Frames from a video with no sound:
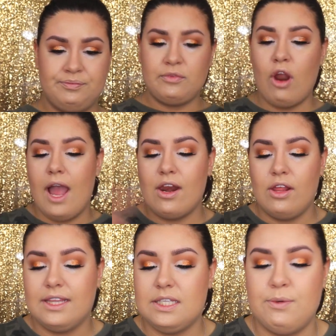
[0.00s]
Alright, I don't
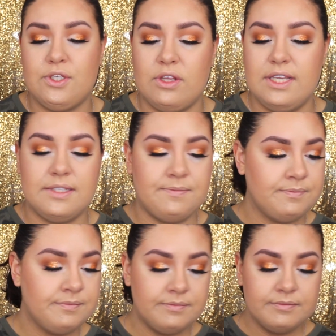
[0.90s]
like the spritzer on this.
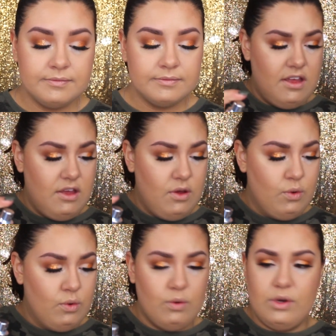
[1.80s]

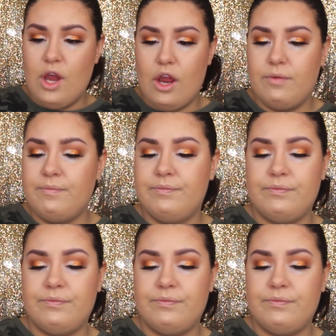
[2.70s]
Oh no.